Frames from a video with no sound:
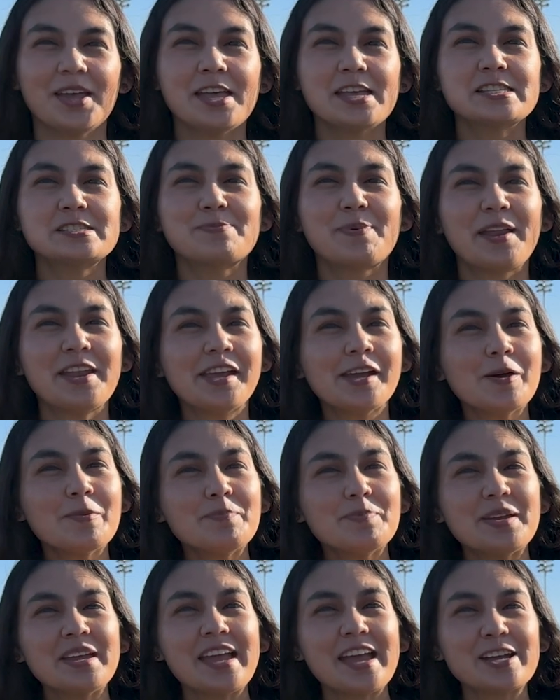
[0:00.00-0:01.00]
Spending a
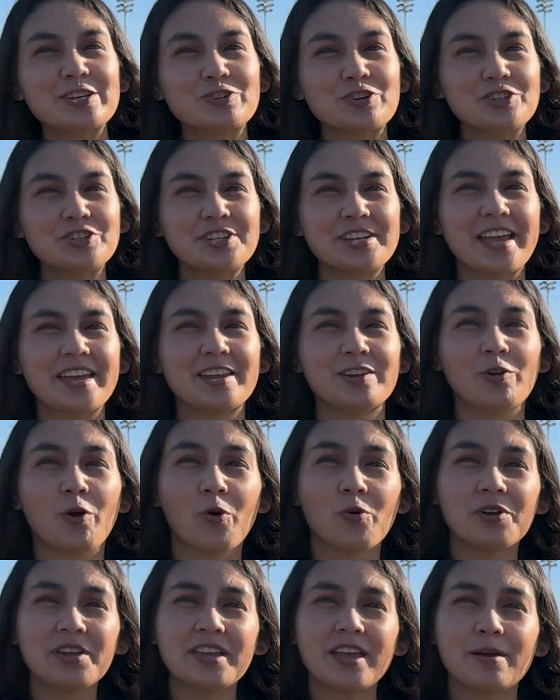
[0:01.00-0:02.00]
bit extra to get an
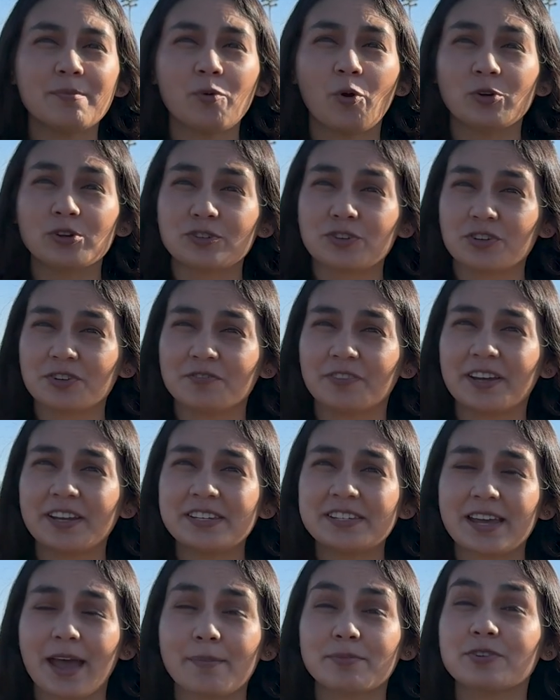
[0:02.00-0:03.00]
OEM or certified
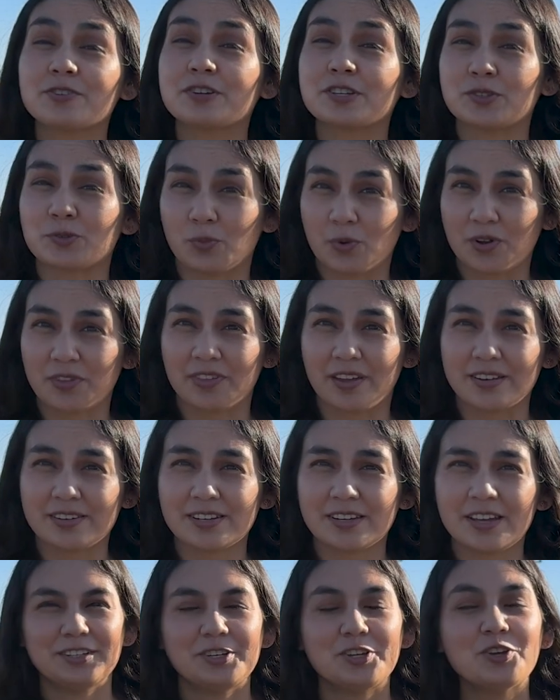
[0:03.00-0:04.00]
adapter is worth it.